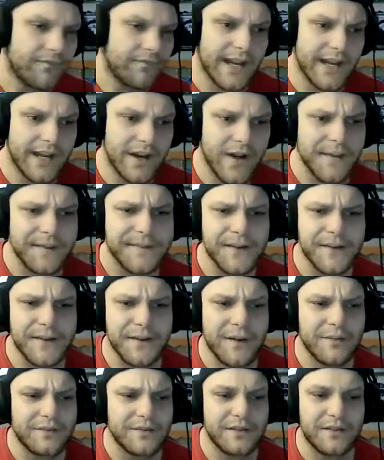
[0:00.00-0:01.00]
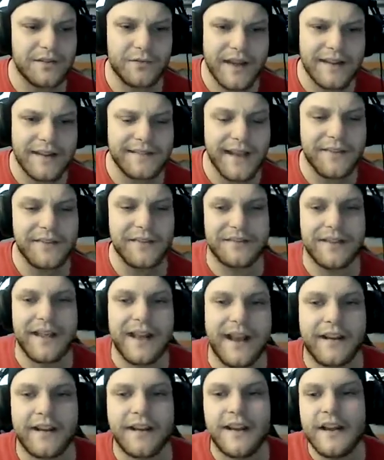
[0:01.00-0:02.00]
And also you have to do that tether
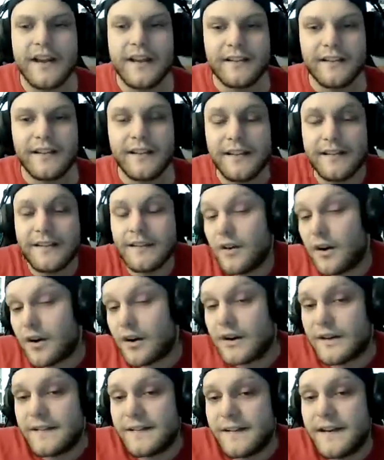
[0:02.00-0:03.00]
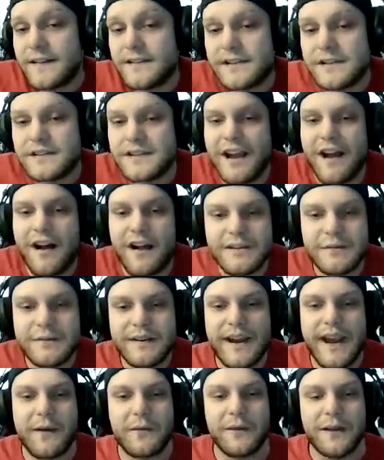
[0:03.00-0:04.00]
thing. So this is a hard stage of the challenge. You
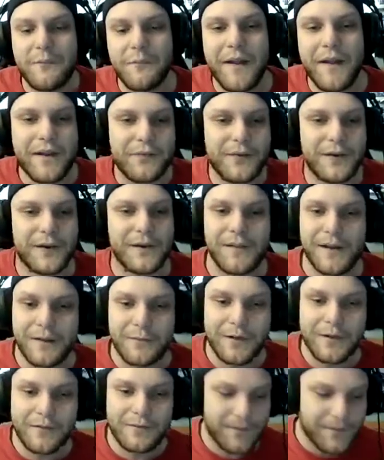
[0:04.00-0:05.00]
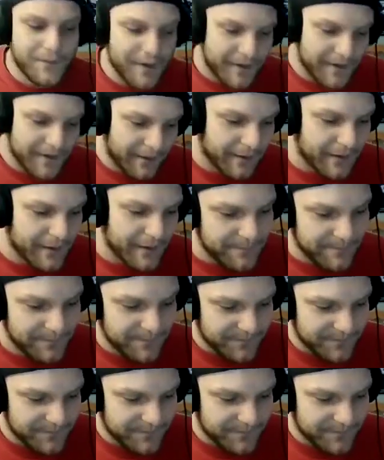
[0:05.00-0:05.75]
can't really make fun of anyone for fucking up.